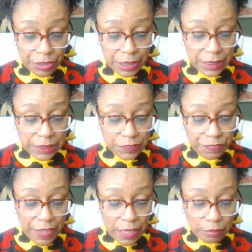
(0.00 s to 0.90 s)
His
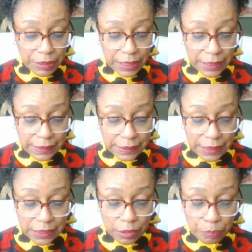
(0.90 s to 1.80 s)
family has
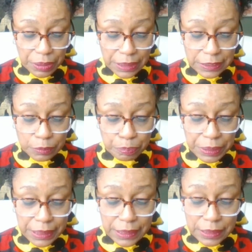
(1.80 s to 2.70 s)
said the police
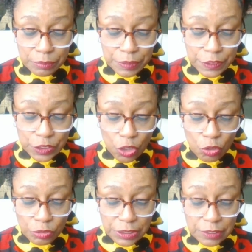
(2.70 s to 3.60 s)
beat him
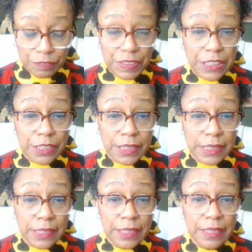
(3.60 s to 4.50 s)
so
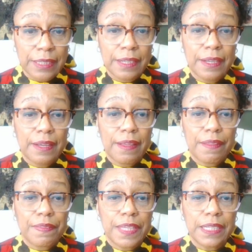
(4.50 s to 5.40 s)
severely
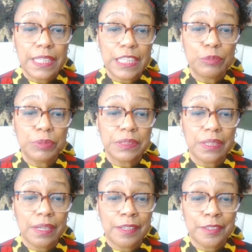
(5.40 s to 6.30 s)
that he was
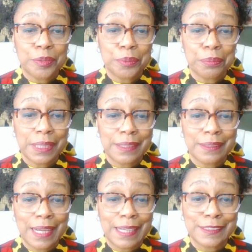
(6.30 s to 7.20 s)

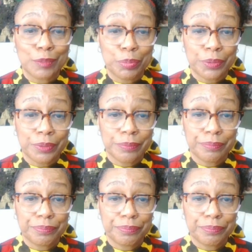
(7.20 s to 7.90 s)
unrecognizable.